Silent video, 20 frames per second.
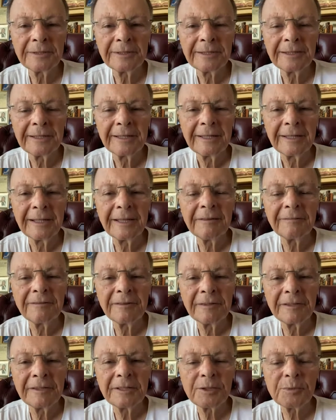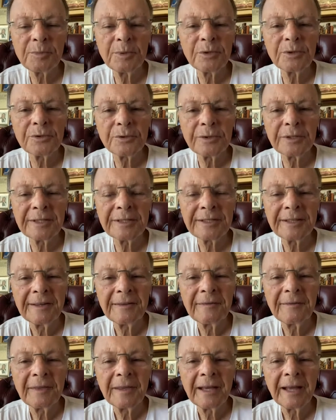but we will be
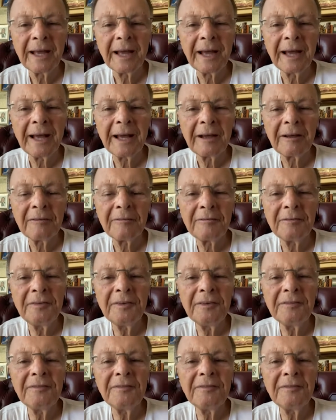bringing you